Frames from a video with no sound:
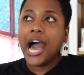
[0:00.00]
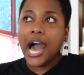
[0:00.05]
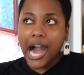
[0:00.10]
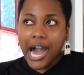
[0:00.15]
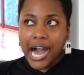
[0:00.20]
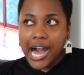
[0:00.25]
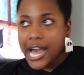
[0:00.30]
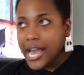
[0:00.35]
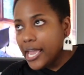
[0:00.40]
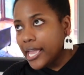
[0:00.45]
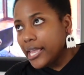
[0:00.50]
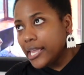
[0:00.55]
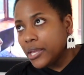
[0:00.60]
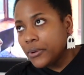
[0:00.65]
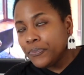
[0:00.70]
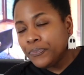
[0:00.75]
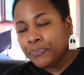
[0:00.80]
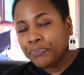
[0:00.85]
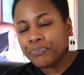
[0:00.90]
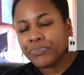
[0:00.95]

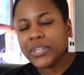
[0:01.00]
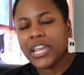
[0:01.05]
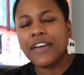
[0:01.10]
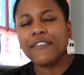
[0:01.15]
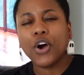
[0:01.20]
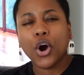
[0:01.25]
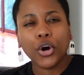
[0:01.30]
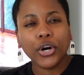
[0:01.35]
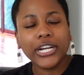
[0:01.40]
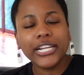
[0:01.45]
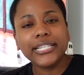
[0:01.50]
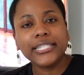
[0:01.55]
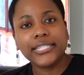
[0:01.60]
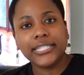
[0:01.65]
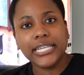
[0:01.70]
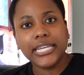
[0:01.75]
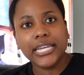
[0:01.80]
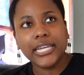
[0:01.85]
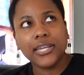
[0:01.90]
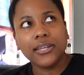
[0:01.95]
I have already
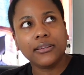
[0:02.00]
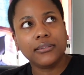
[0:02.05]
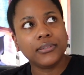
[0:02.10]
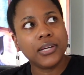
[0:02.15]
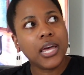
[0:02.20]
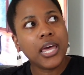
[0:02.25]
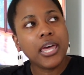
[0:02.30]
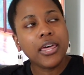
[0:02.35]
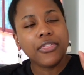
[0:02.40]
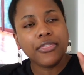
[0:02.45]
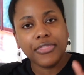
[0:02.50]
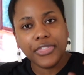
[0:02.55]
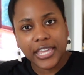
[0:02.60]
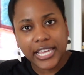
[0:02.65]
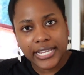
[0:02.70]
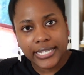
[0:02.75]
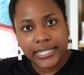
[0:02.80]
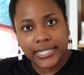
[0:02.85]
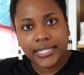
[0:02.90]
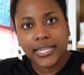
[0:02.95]
seen
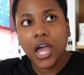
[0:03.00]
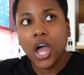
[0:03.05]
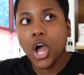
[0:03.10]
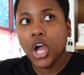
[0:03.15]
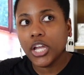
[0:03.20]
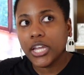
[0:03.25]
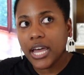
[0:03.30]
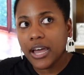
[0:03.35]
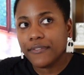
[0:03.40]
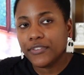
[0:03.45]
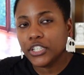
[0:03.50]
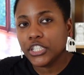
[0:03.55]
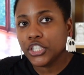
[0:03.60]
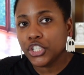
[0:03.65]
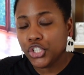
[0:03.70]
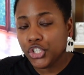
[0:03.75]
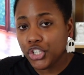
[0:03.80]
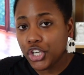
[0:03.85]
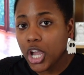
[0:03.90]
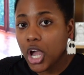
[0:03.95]
this covered in
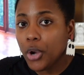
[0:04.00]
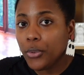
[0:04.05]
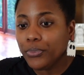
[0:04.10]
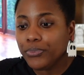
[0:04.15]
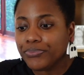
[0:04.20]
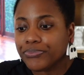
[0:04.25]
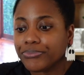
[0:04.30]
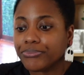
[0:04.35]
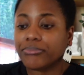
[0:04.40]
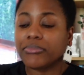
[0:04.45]
the show,